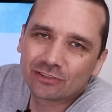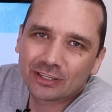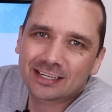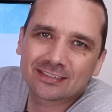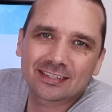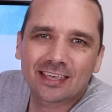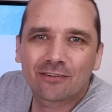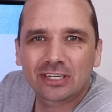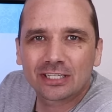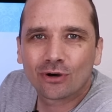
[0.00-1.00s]
if you'd like to see
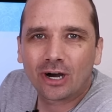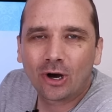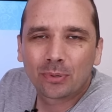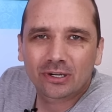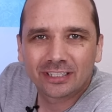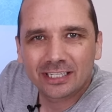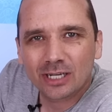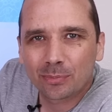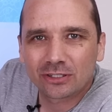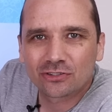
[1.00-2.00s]
that video, I'll put a link
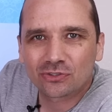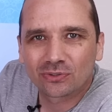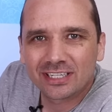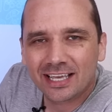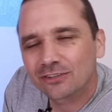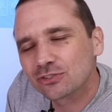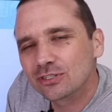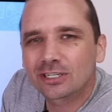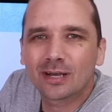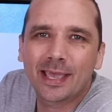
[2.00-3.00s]
up on your screen now so you
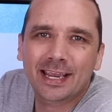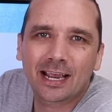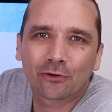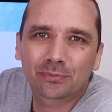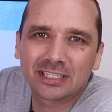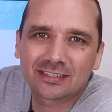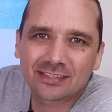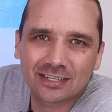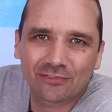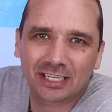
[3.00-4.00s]
can come hang out with me and
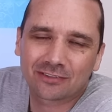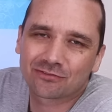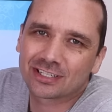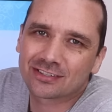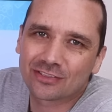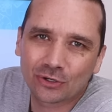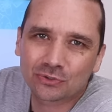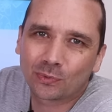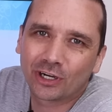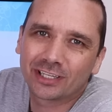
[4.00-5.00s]
see if I can fix
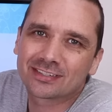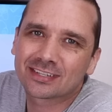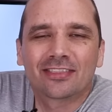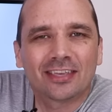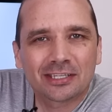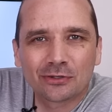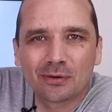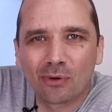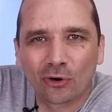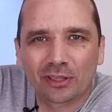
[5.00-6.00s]
those ones. Thank you to
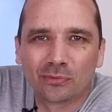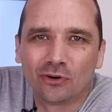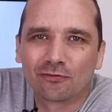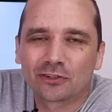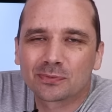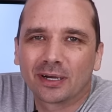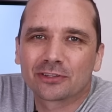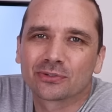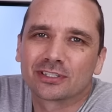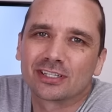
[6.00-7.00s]
Morning Brew for
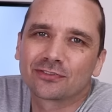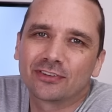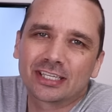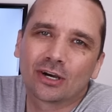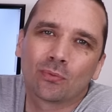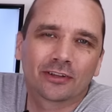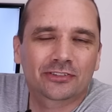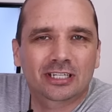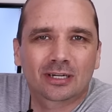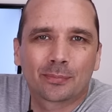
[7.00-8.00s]
sponsoring this video. Once
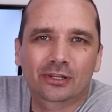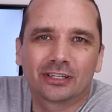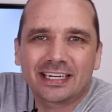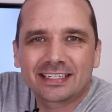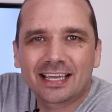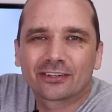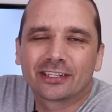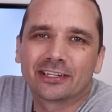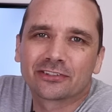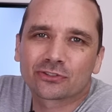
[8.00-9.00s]
again, I'll put a link down
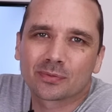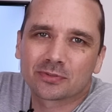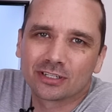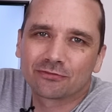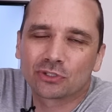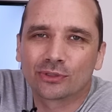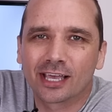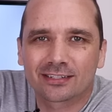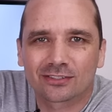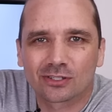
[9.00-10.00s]
in the description if you'd
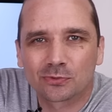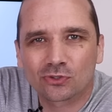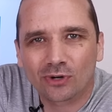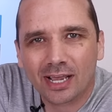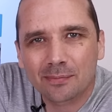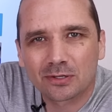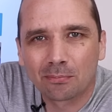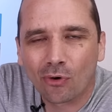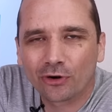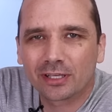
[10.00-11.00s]
like to subscribe to
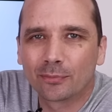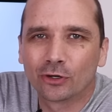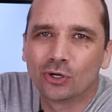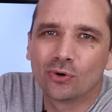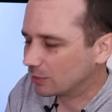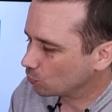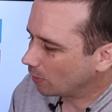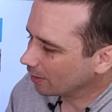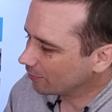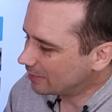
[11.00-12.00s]
Morning Brew. So
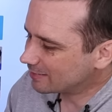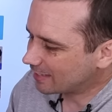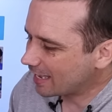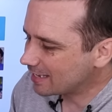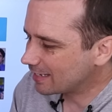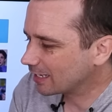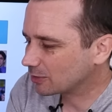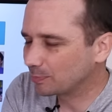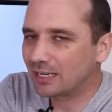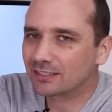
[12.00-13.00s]
all of these eight
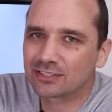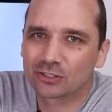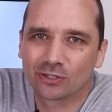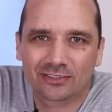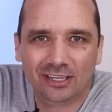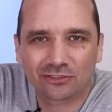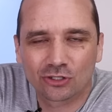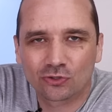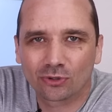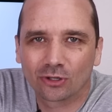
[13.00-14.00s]
Xbox Series X
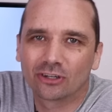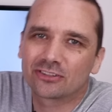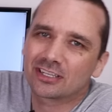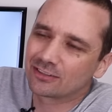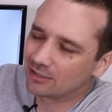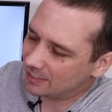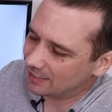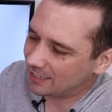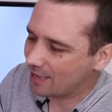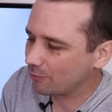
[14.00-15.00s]
controllers either
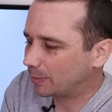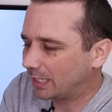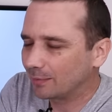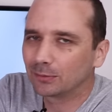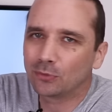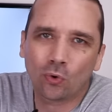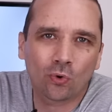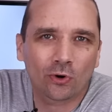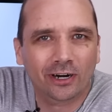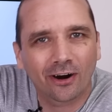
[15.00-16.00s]
didn't have a problem
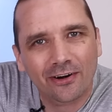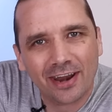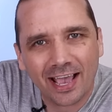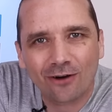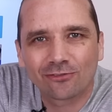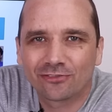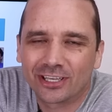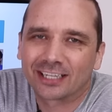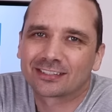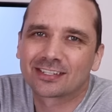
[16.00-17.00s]
or are now
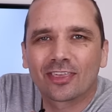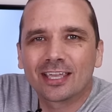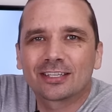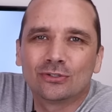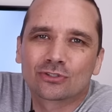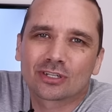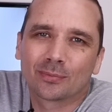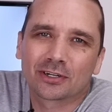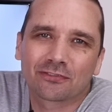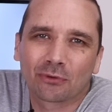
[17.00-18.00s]
fixed. Thank you so
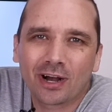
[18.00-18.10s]
much for